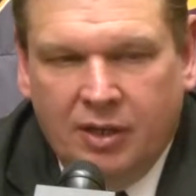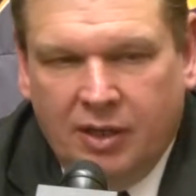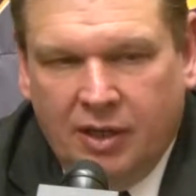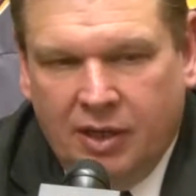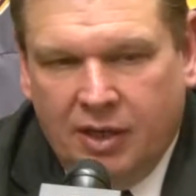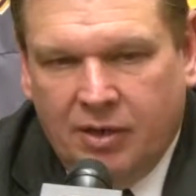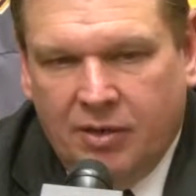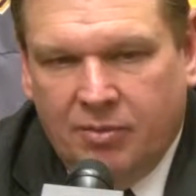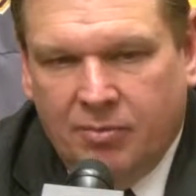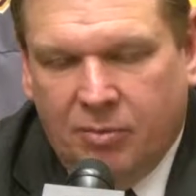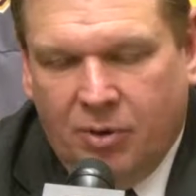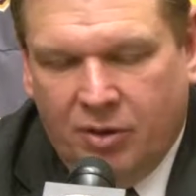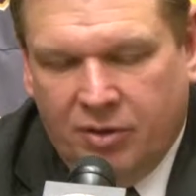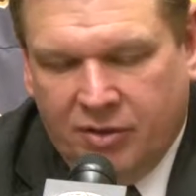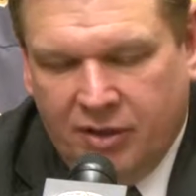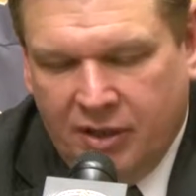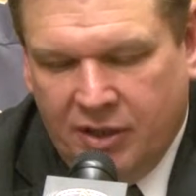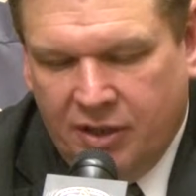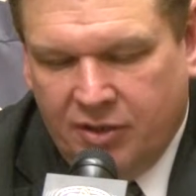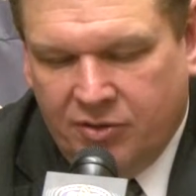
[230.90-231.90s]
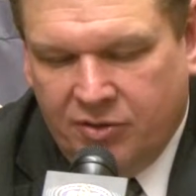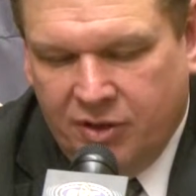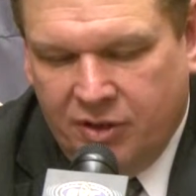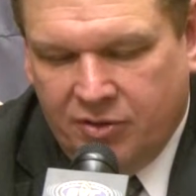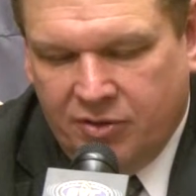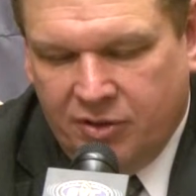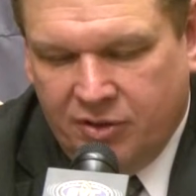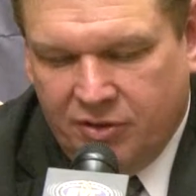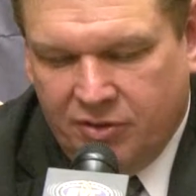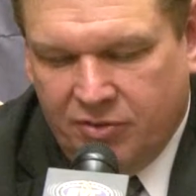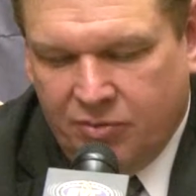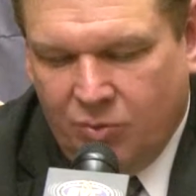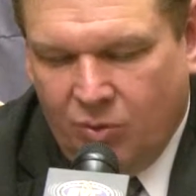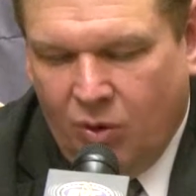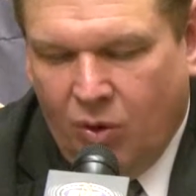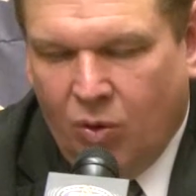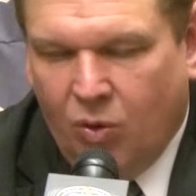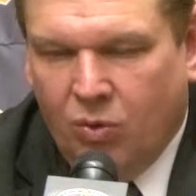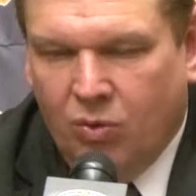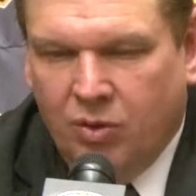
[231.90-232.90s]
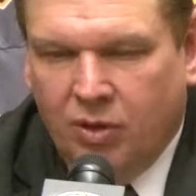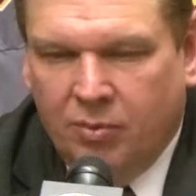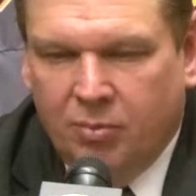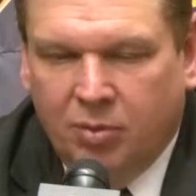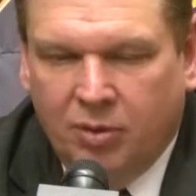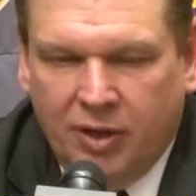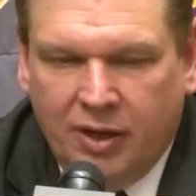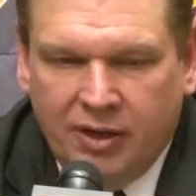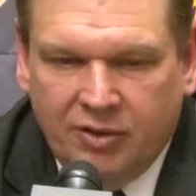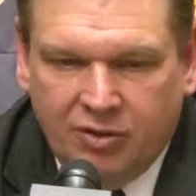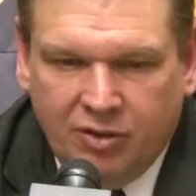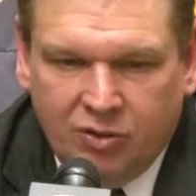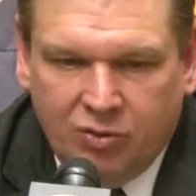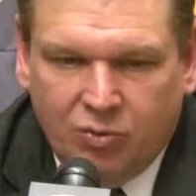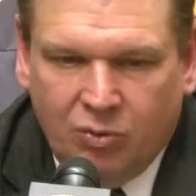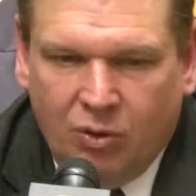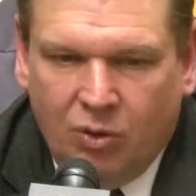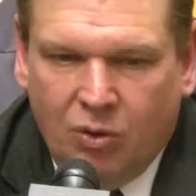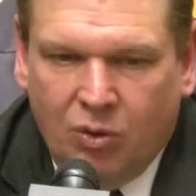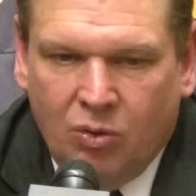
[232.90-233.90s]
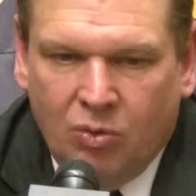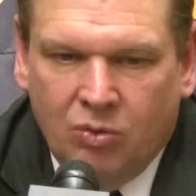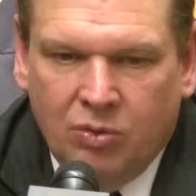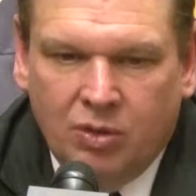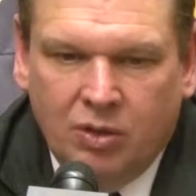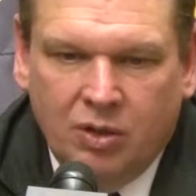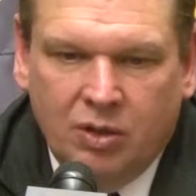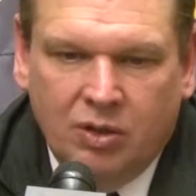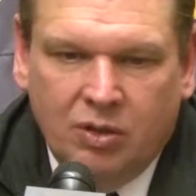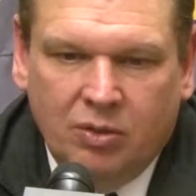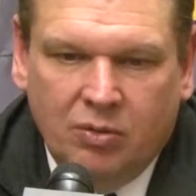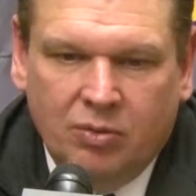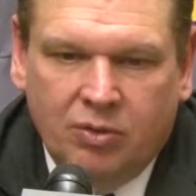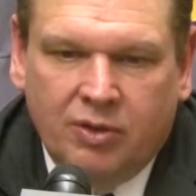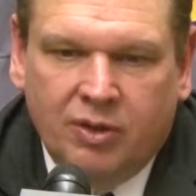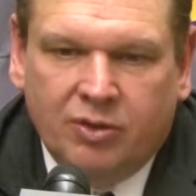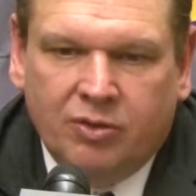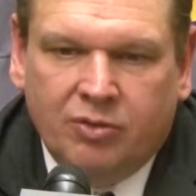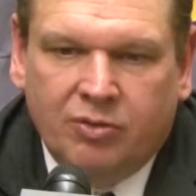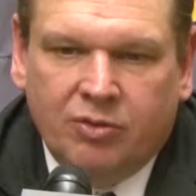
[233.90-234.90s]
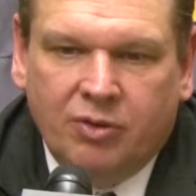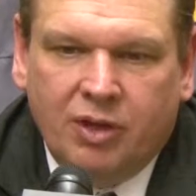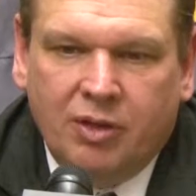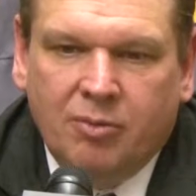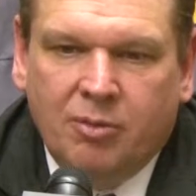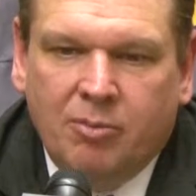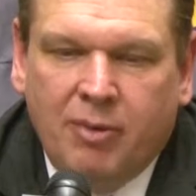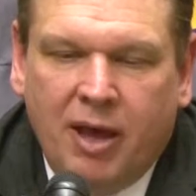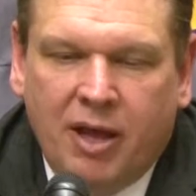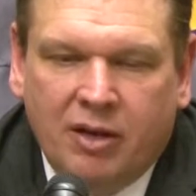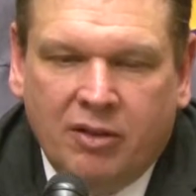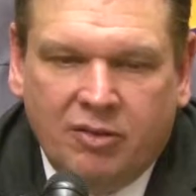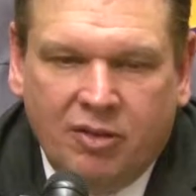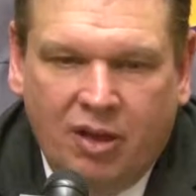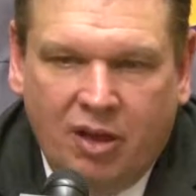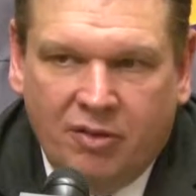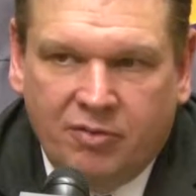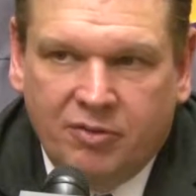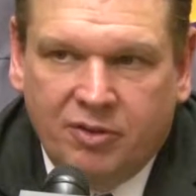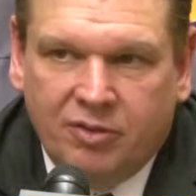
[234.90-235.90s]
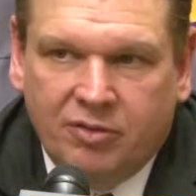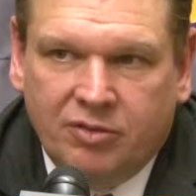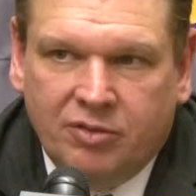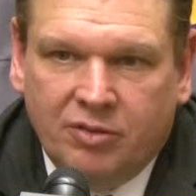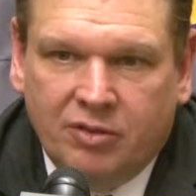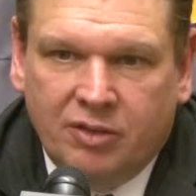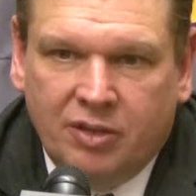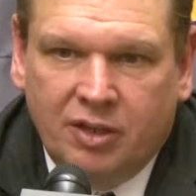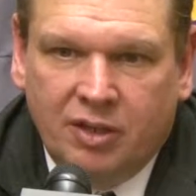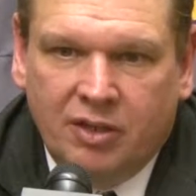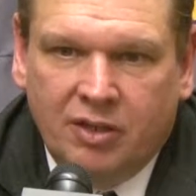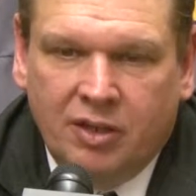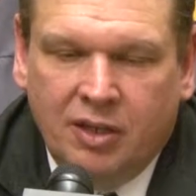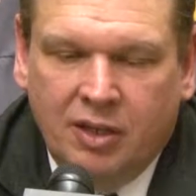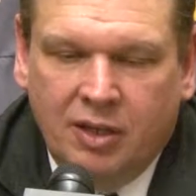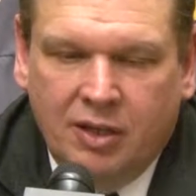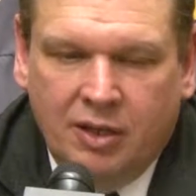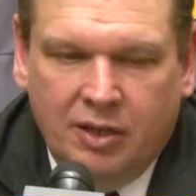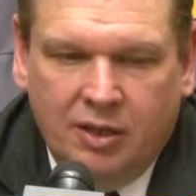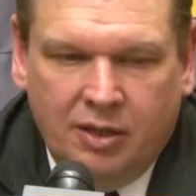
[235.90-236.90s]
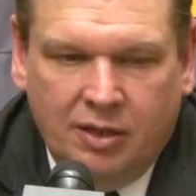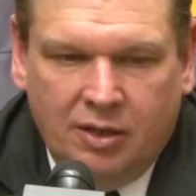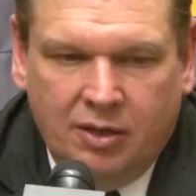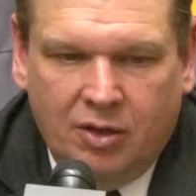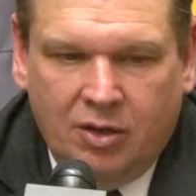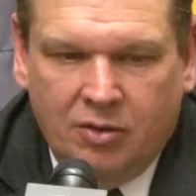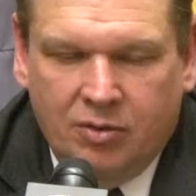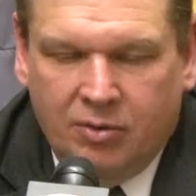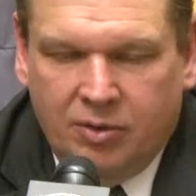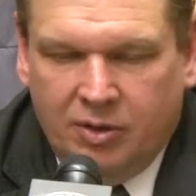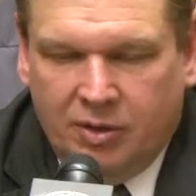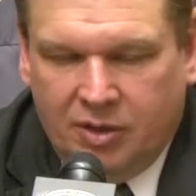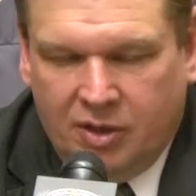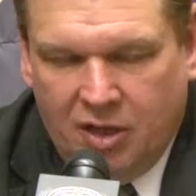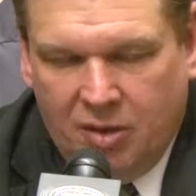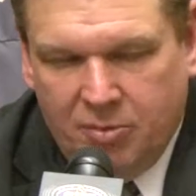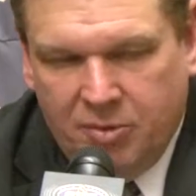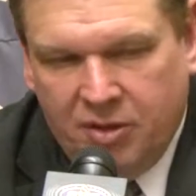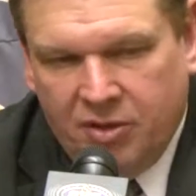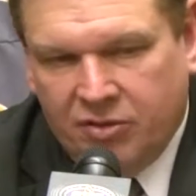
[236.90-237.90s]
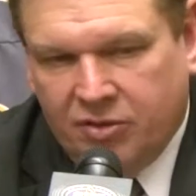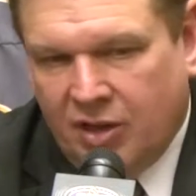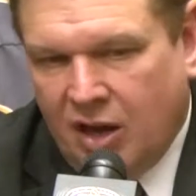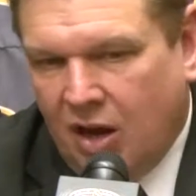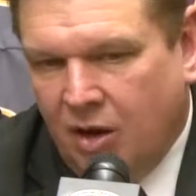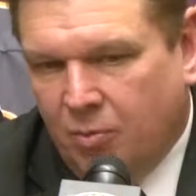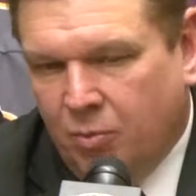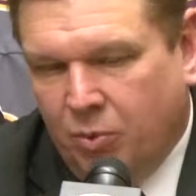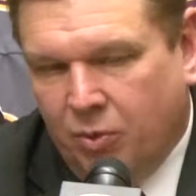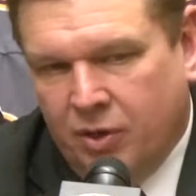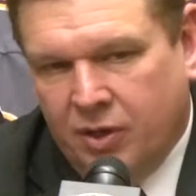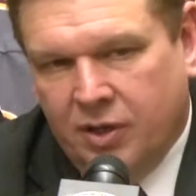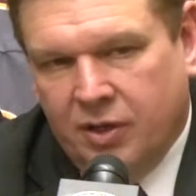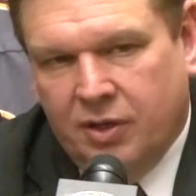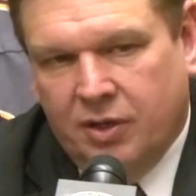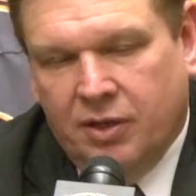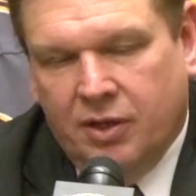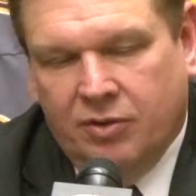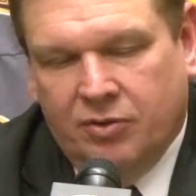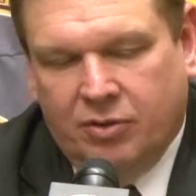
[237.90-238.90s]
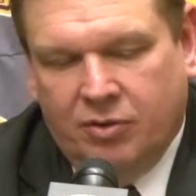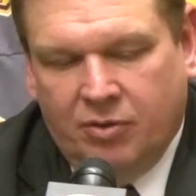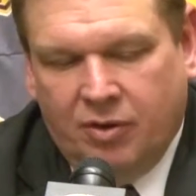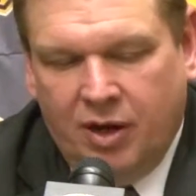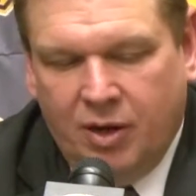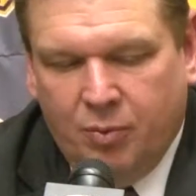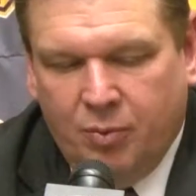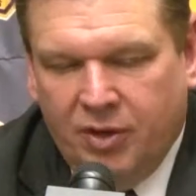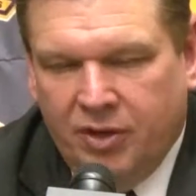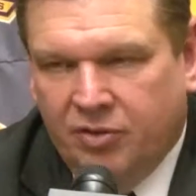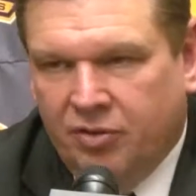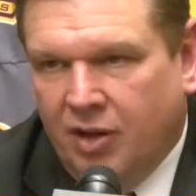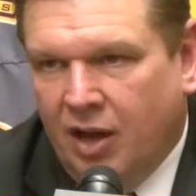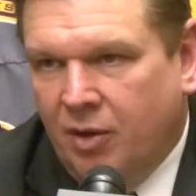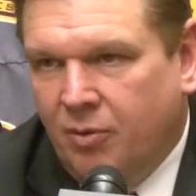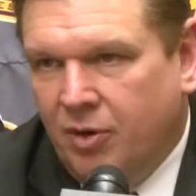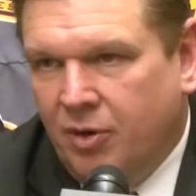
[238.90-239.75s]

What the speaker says: And Martinez does his role and plays his role with extreme amount of toughness. And, coming in the scout report, he's a great weak side